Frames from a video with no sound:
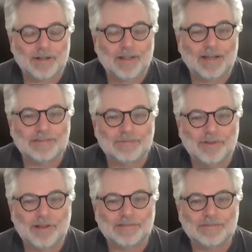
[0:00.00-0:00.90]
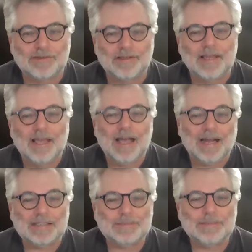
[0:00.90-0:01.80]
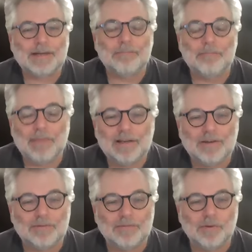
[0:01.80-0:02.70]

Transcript: class in philosophy, I expect many of